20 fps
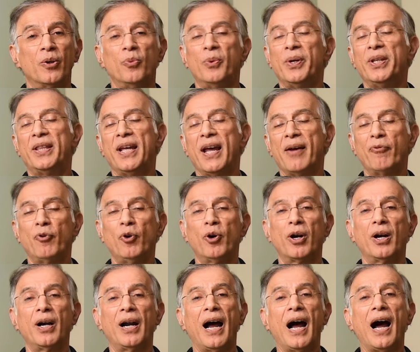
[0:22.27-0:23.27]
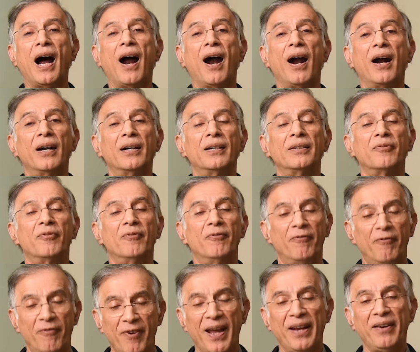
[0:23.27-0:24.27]
We therefore are
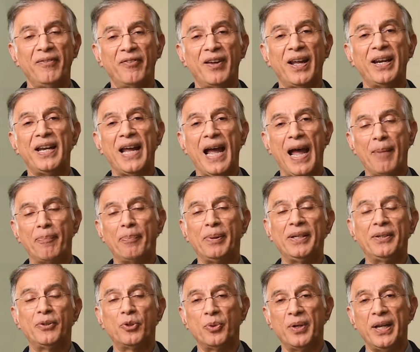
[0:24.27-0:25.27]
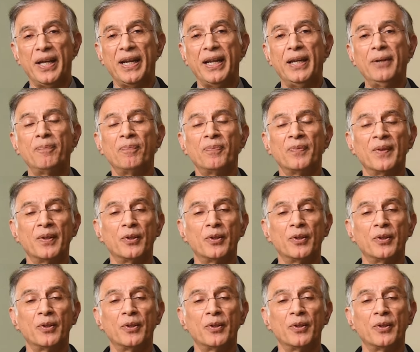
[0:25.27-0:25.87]
very, very happy today